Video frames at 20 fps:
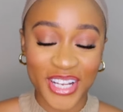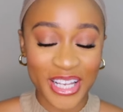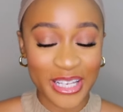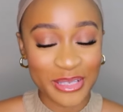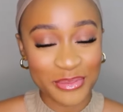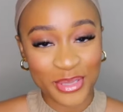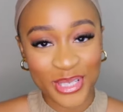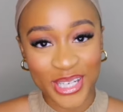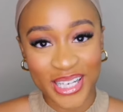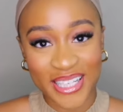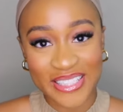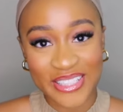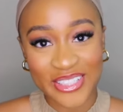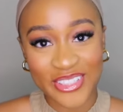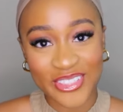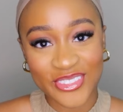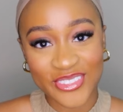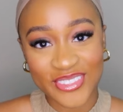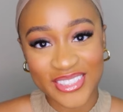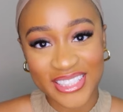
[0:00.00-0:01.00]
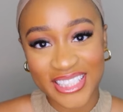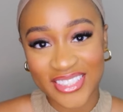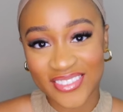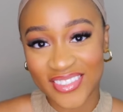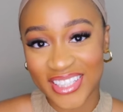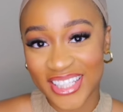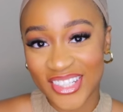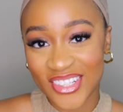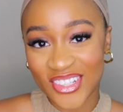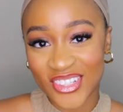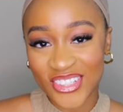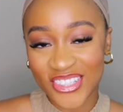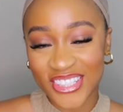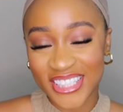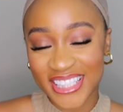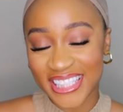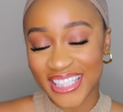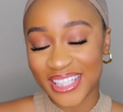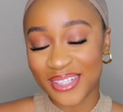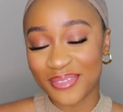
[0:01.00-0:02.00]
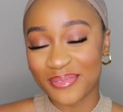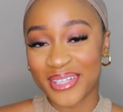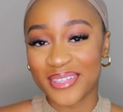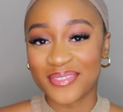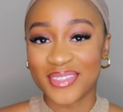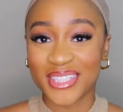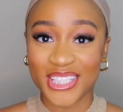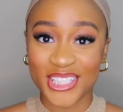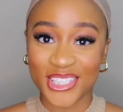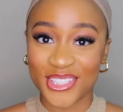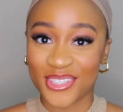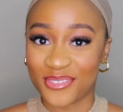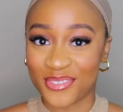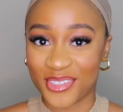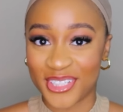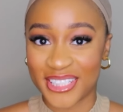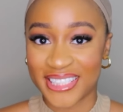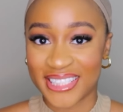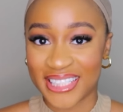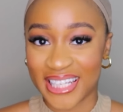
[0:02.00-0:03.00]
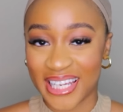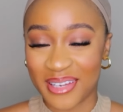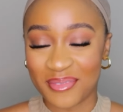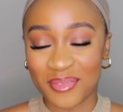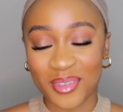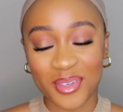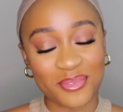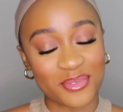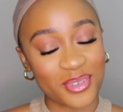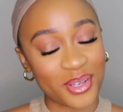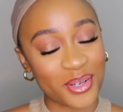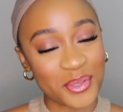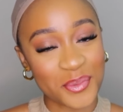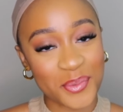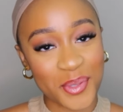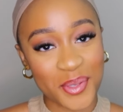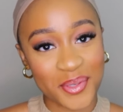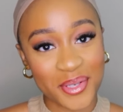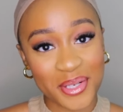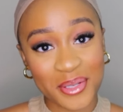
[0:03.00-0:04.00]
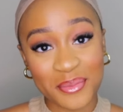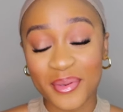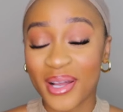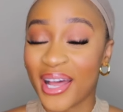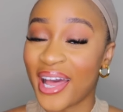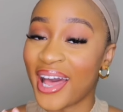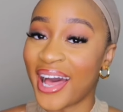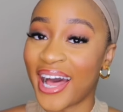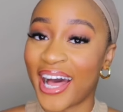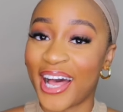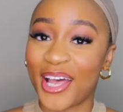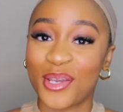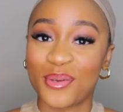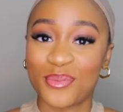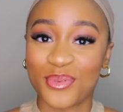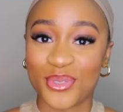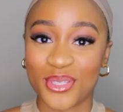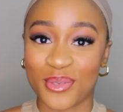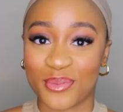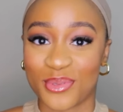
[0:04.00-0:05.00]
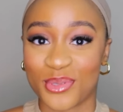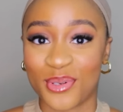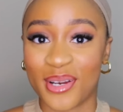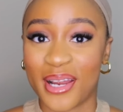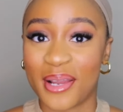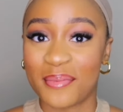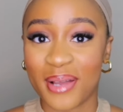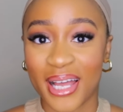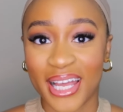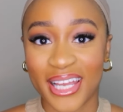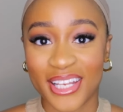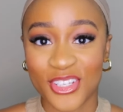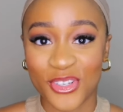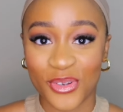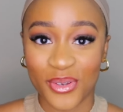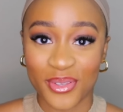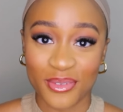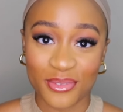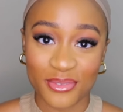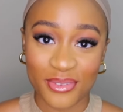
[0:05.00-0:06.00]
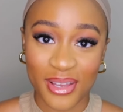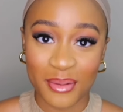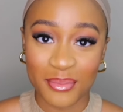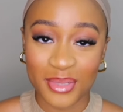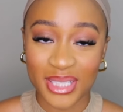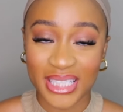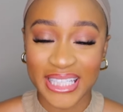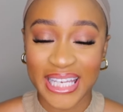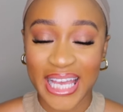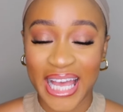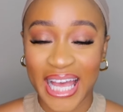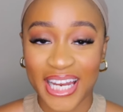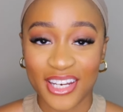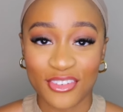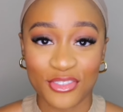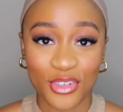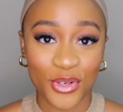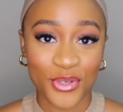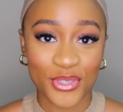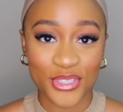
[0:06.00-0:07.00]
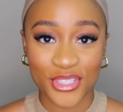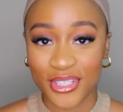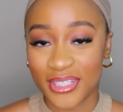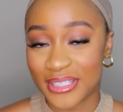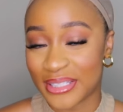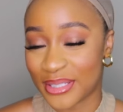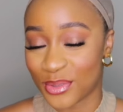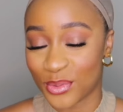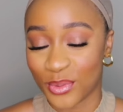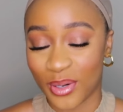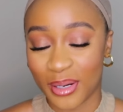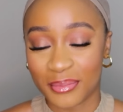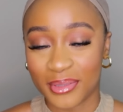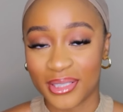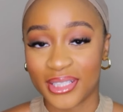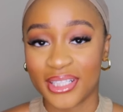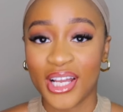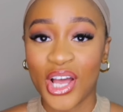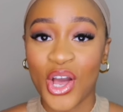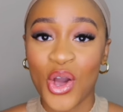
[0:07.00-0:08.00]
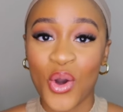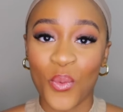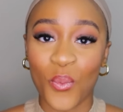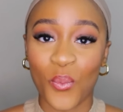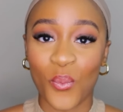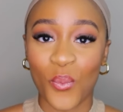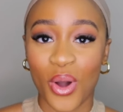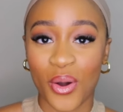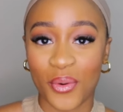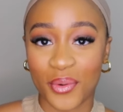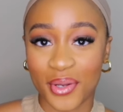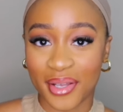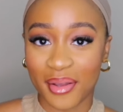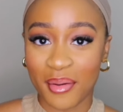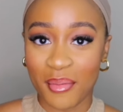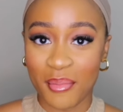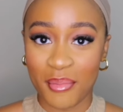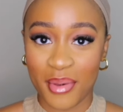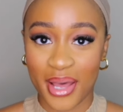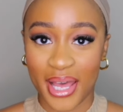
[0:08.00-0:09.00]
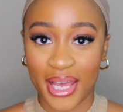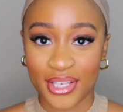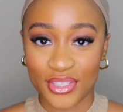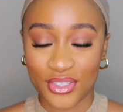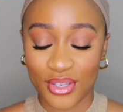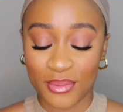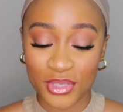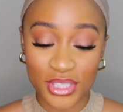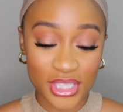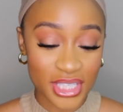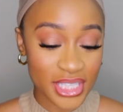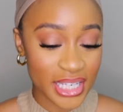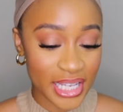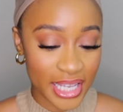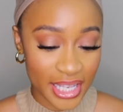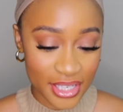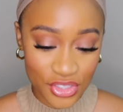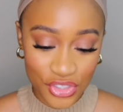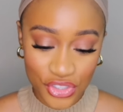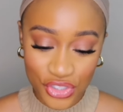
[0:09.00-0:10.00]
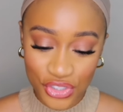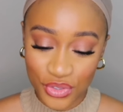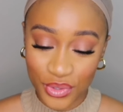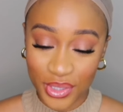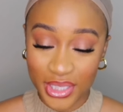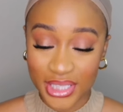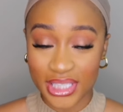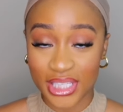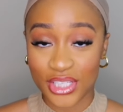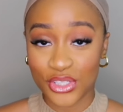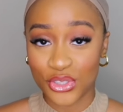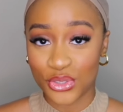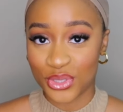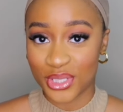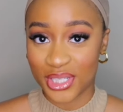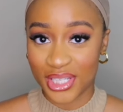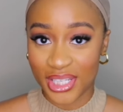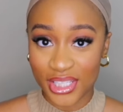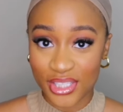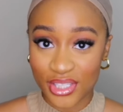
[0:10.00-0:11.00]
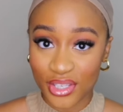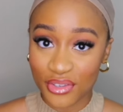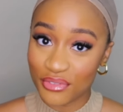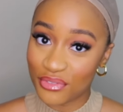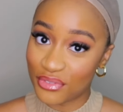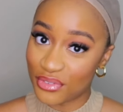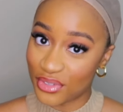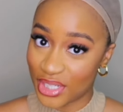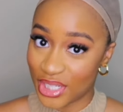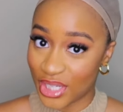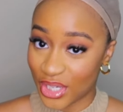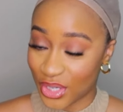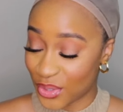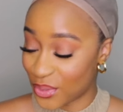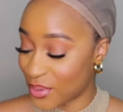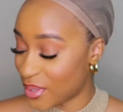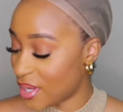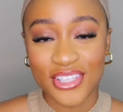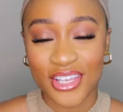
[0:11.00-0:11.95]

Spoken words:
I hope you guys are all doing awesome. If this is your first time, you're very welcome. I hope you subscribe and join the family. And if you're a returning subscriber, welcome back. So I'm just gonna head straight into today's video.